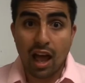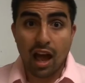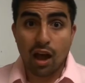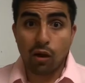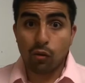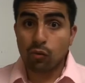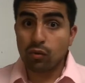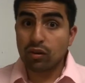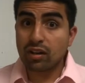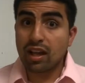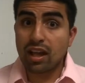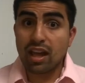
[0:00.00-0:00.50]
I
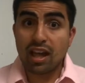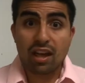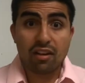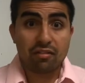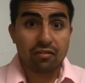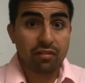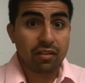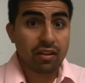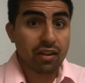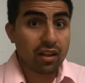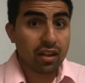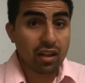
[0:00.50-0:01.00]
want to
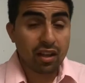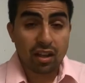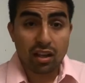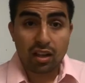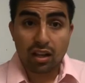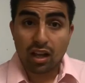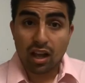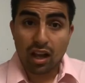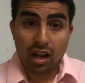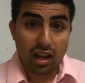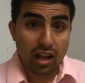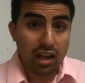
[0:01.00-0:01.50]
have
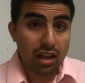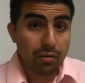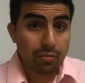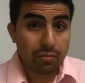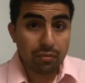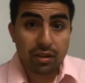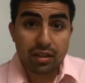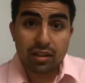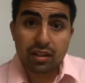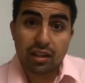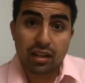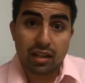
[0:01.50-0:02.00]
a lot of
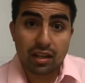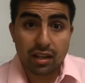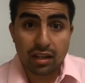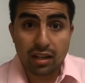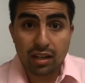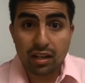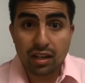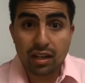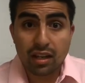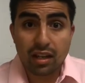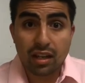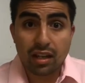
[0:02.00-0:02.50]
money
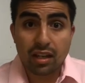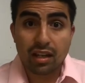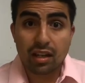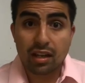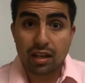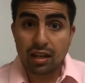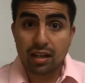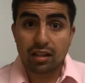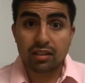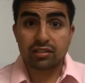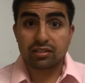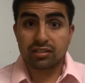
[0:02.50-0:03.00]

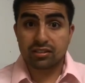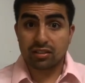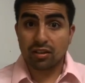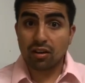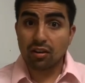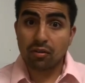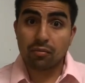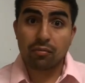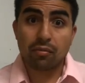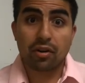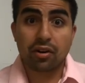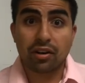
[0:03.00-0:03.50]
in the
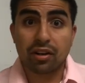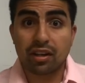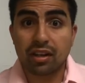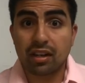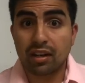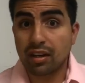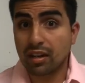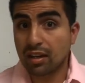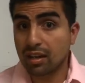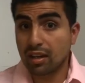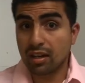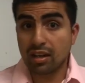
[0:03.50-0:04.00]
stock market,
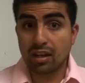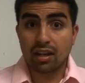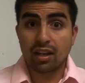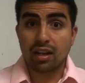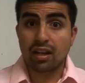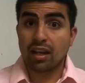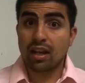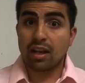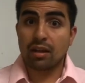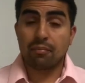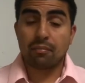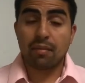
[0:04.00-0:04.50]

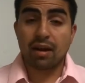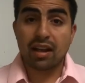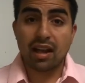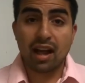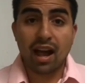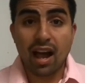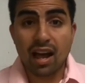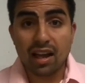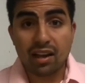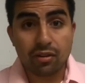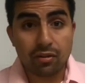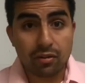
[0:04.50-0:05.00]
and my
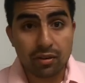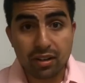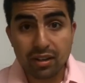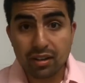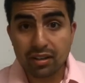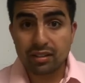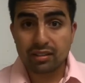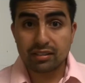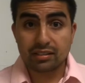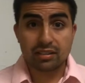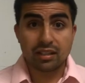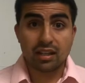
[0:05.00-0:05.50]

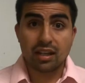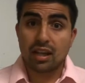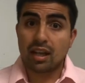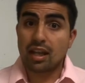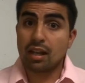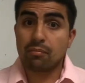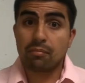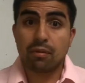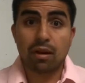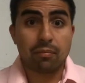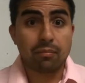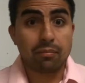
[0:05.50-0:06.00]
IRAs
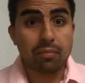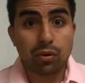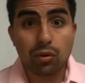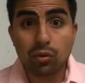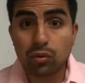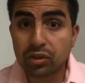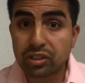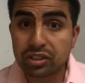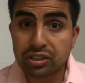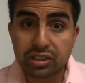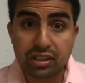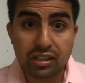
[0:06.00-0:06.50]
and my
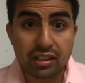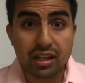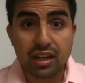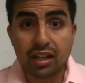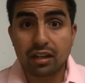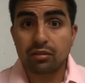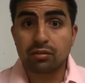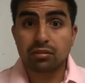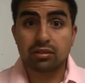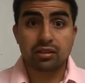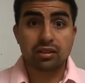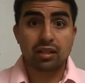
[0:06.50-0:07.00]
brokerage
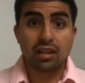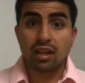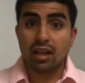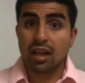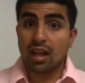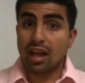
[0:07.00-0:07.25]
accounts.